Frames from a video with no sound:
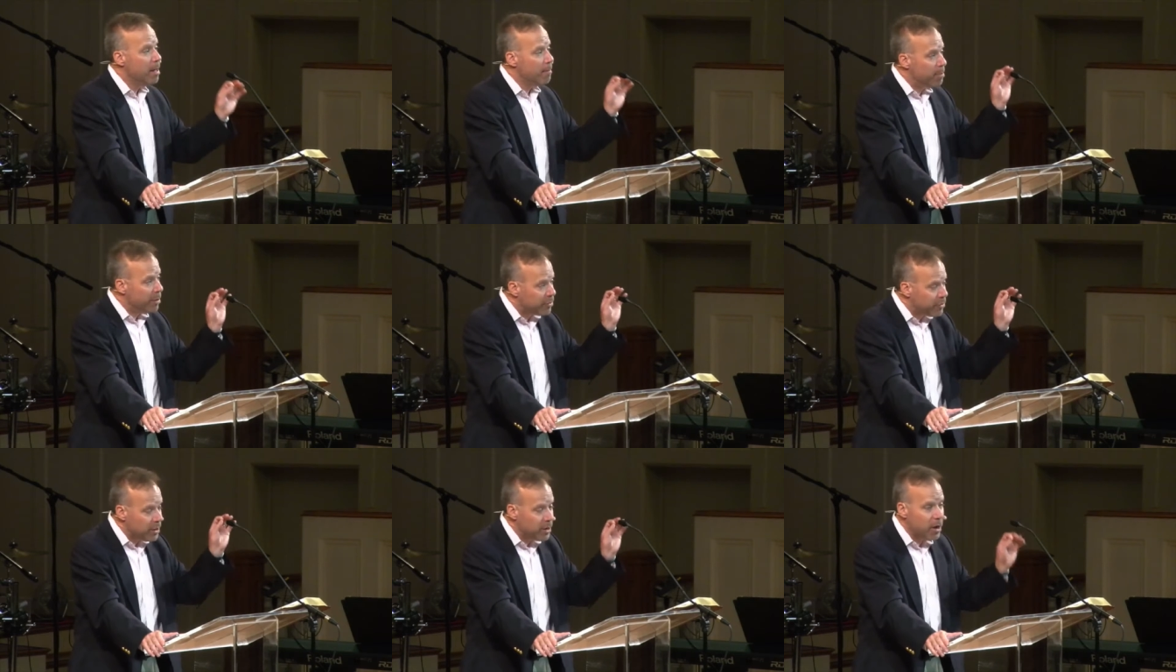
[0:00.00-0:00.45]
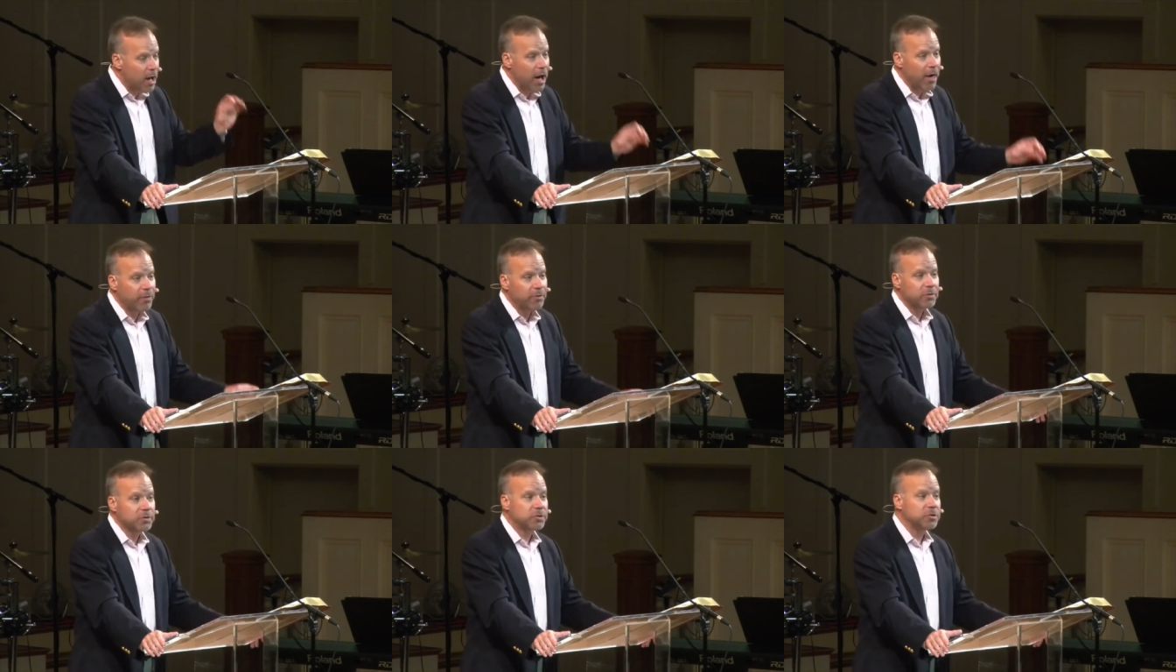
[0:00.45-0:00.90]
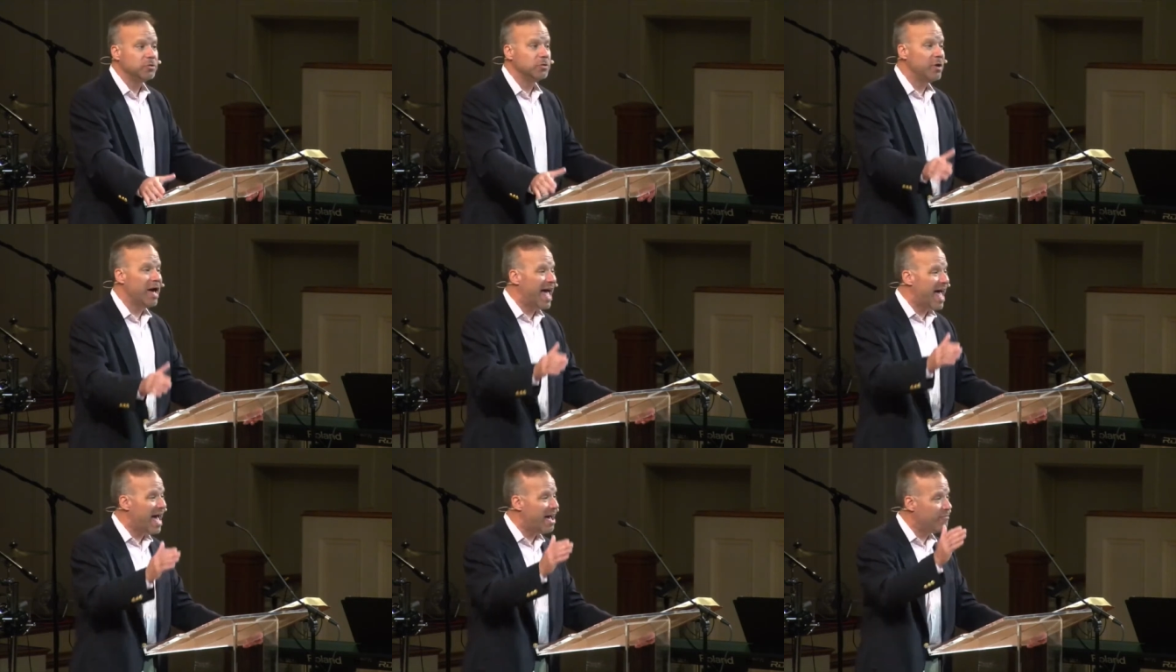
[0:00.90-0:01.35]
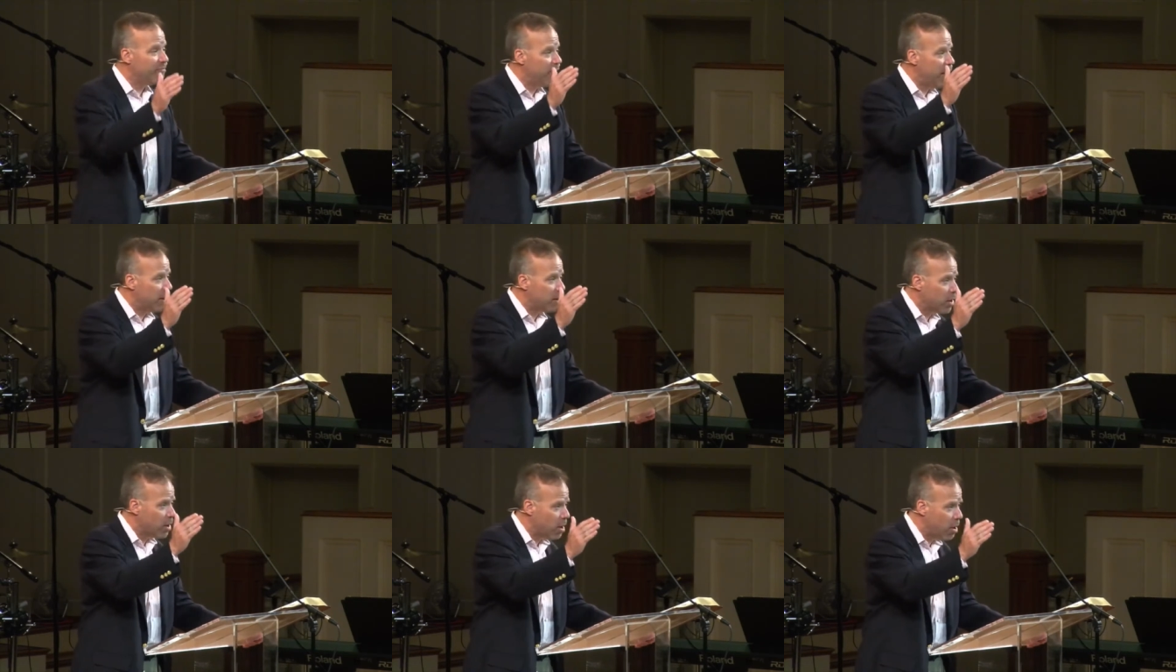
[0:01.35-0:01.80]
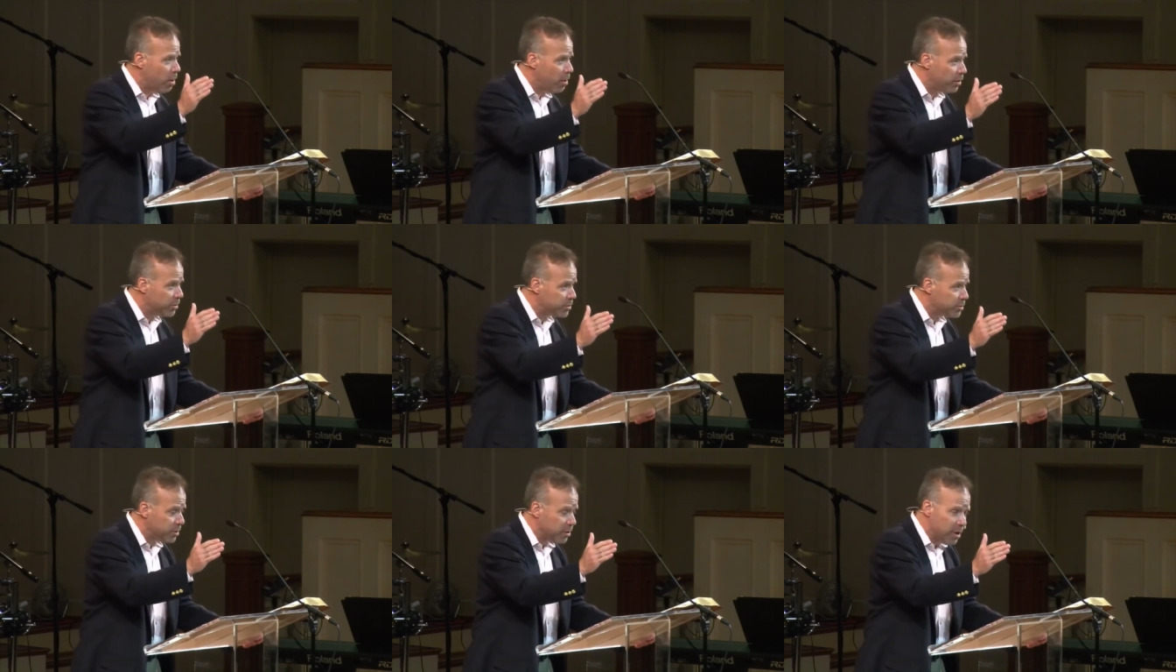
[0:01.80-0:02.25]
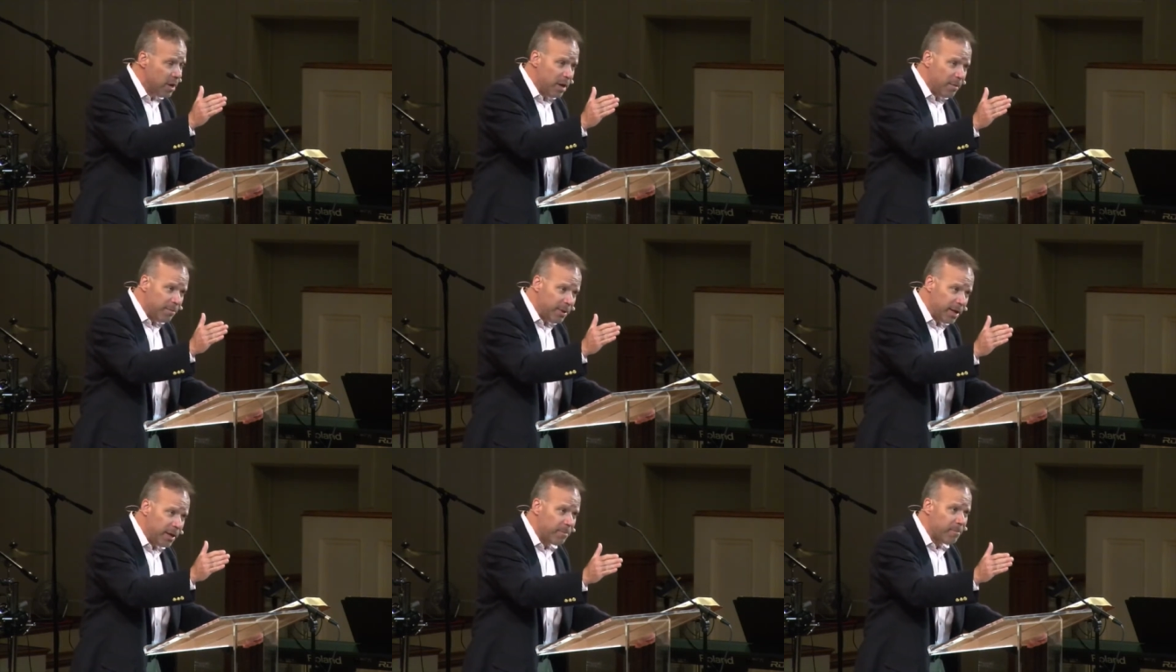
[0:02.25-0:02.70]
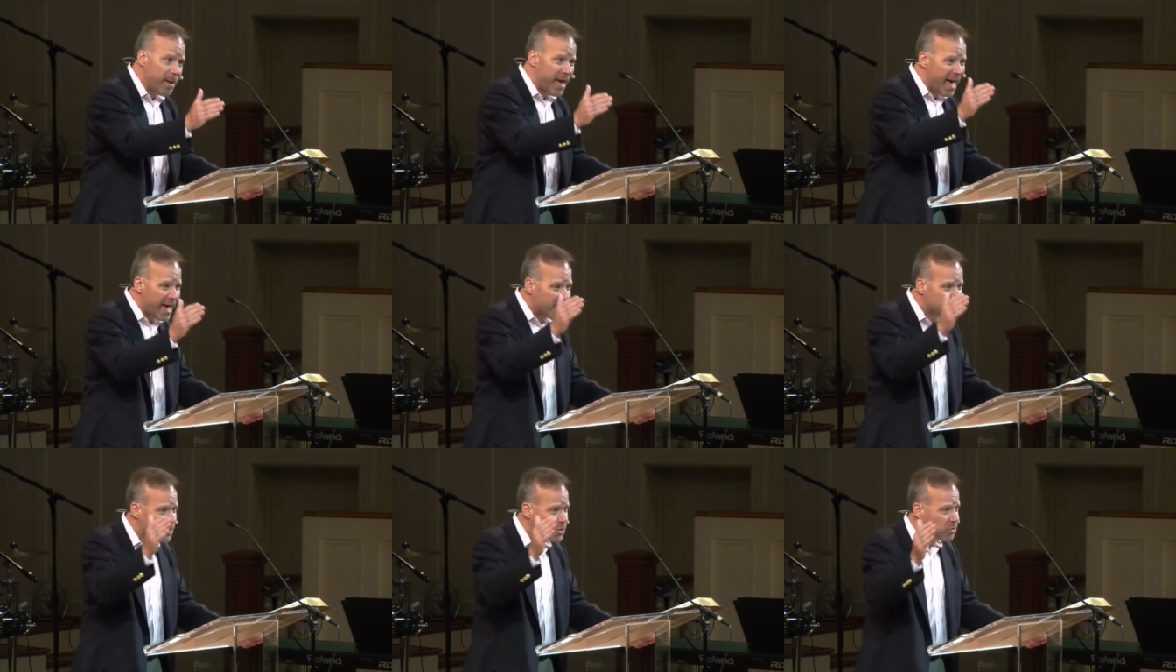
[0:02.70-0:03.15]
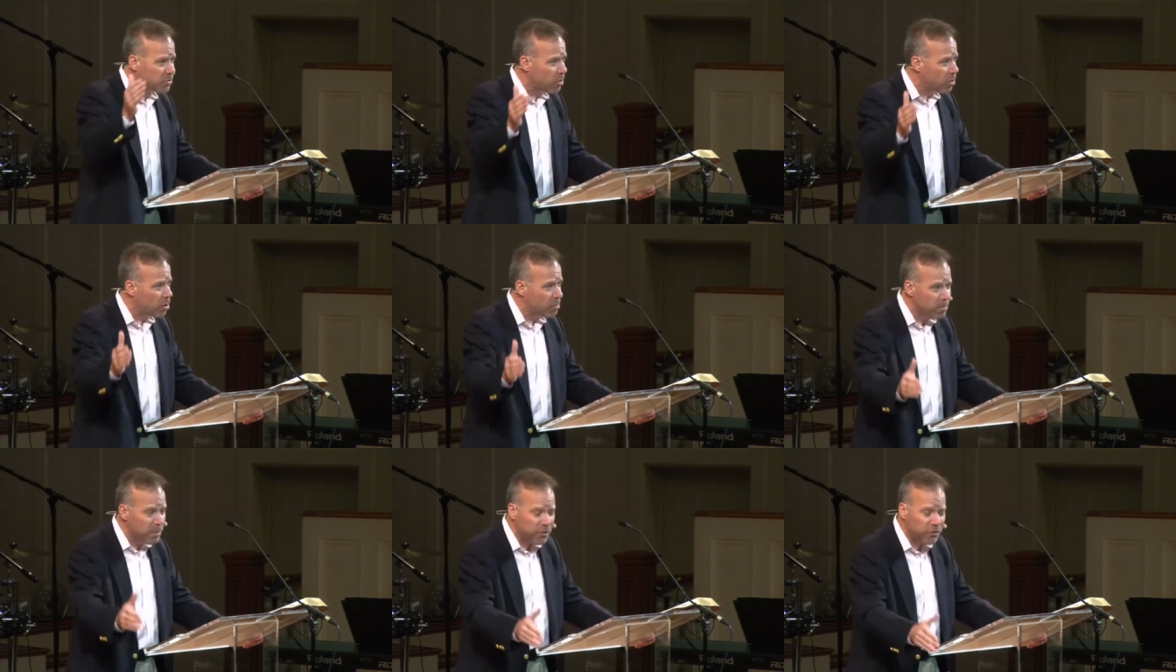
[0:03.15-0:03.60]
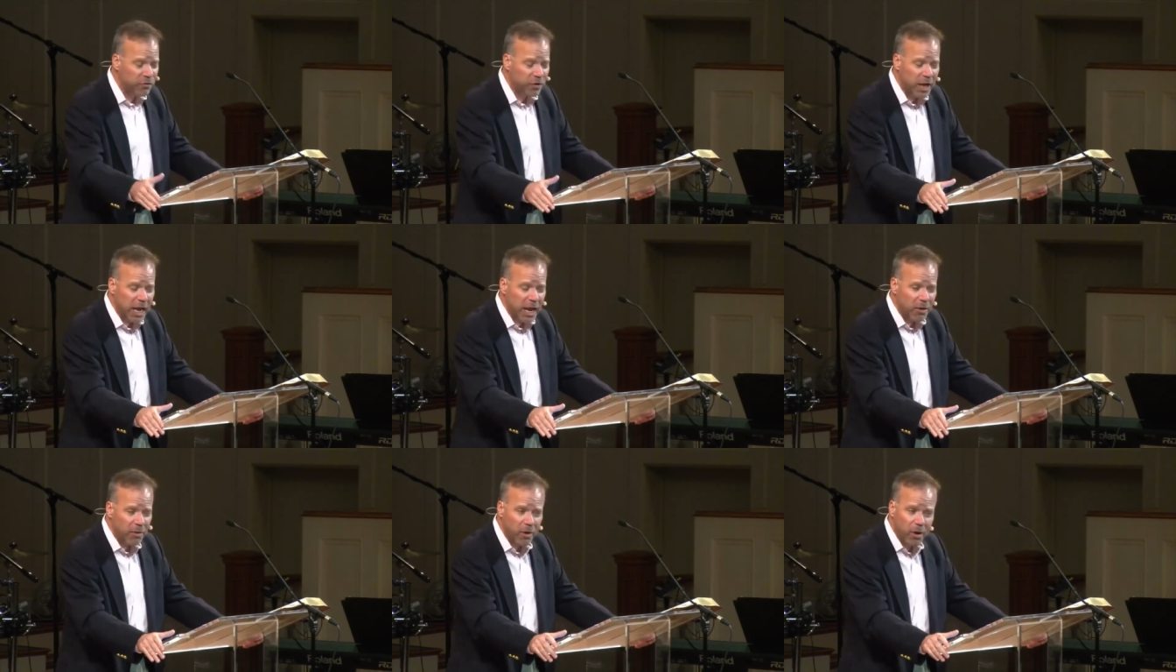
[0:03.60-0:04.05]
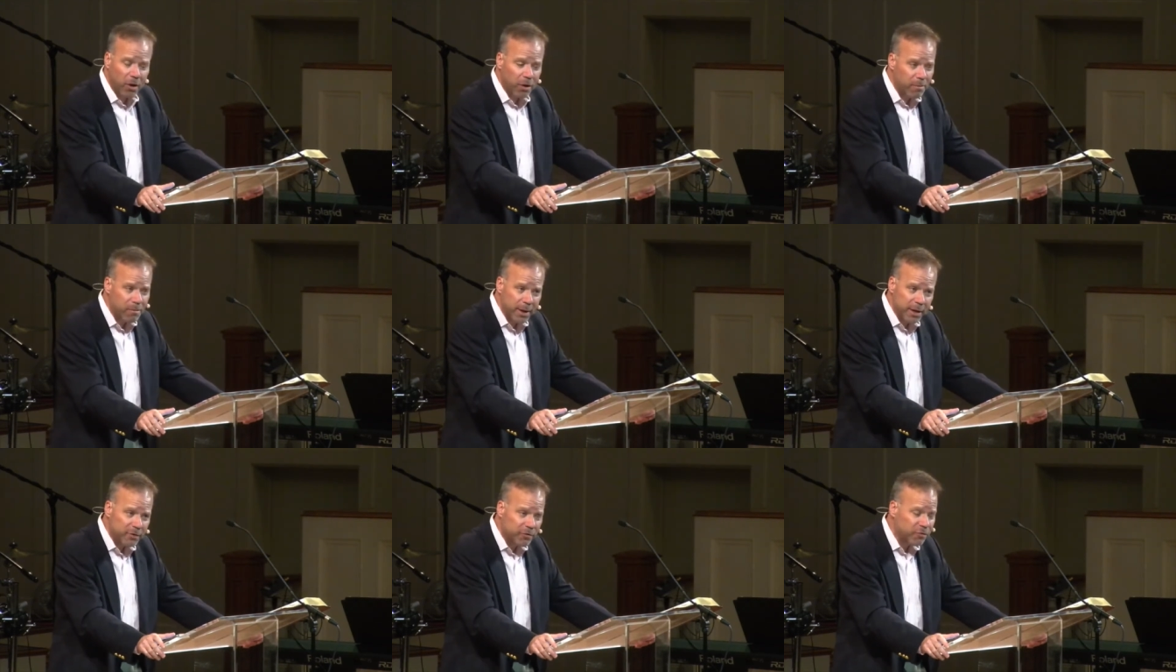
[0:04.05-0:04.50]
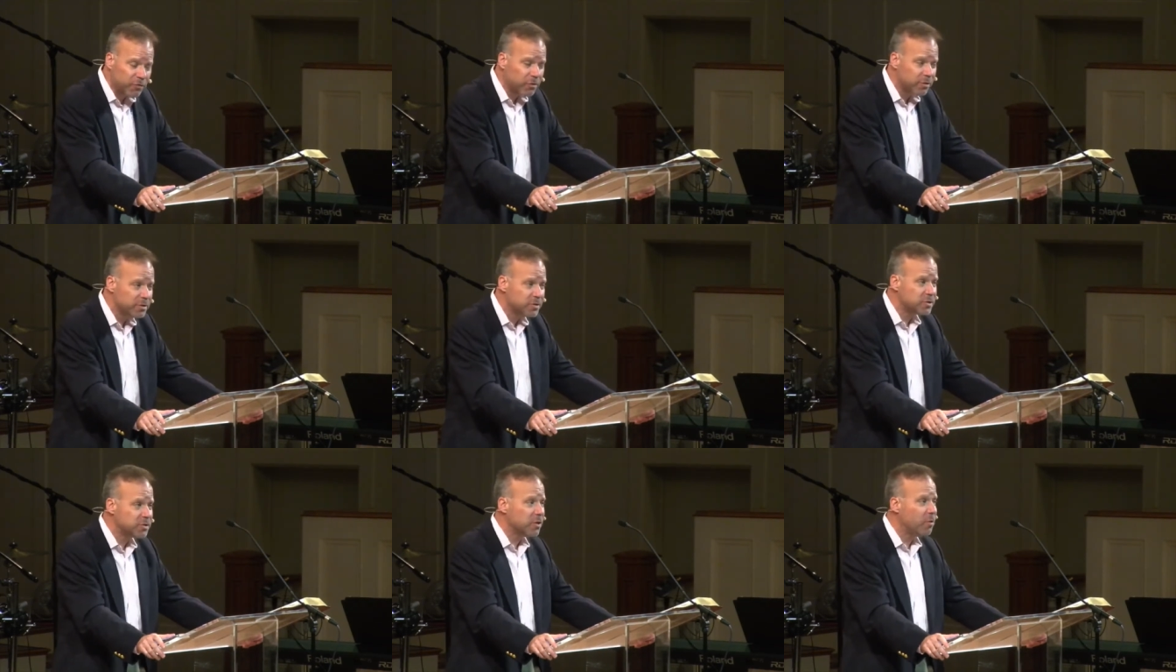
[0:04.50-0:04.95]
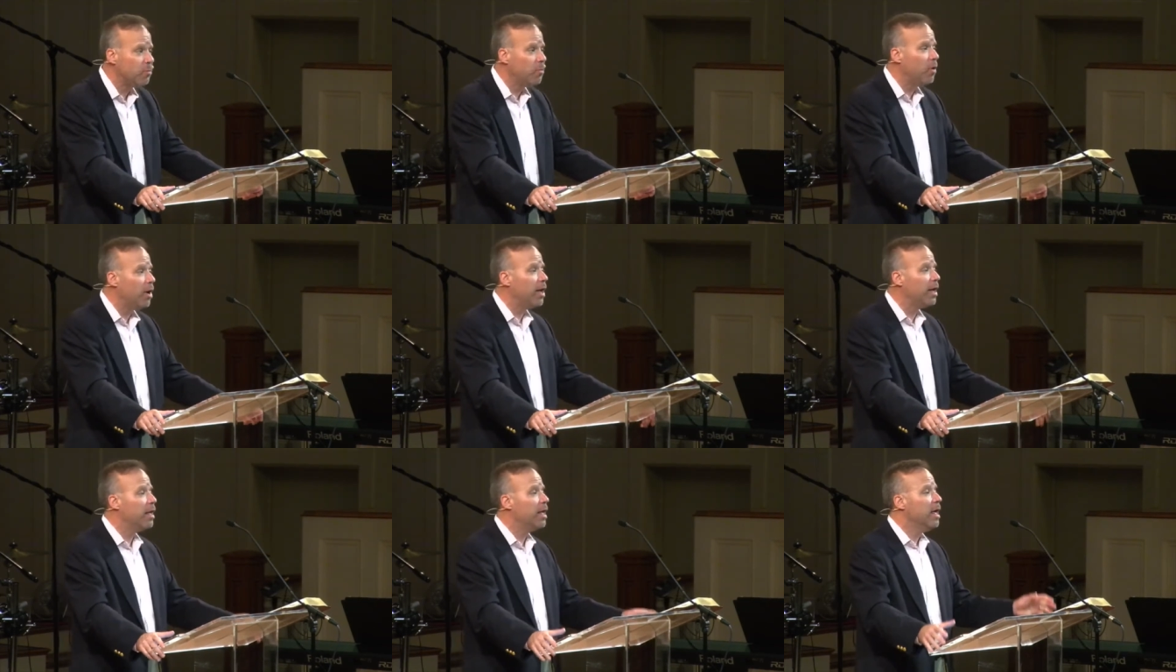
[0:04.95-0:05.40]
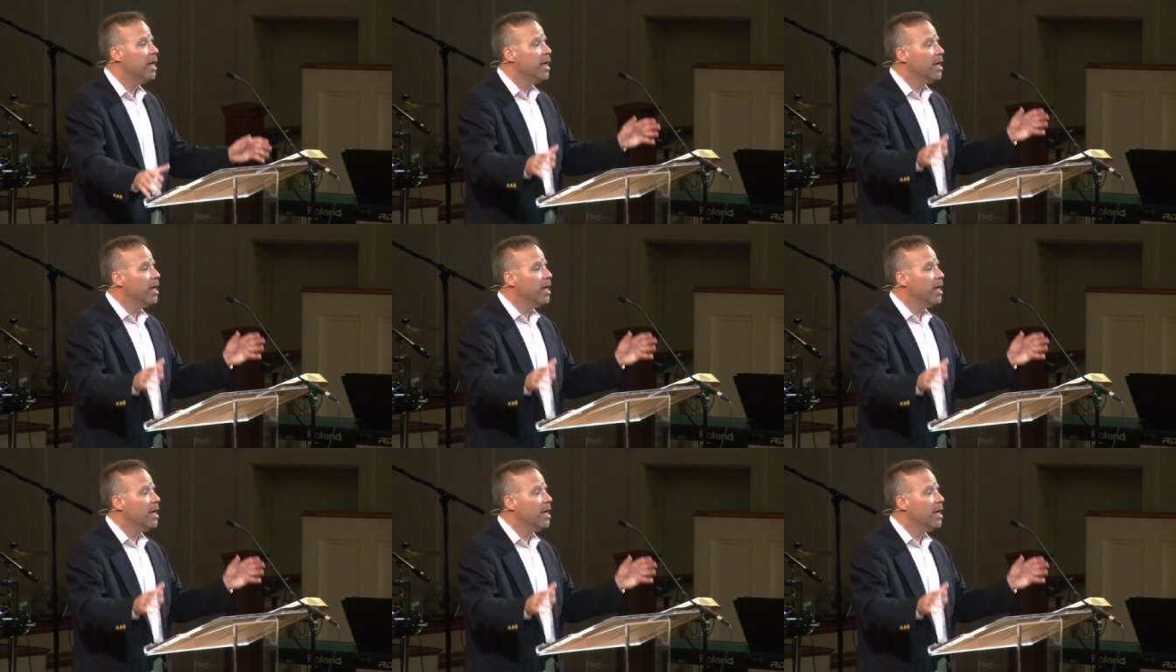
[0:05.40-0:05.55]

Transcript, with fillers: but then others who have that call to be a pastor or a missionary or a minister in some way,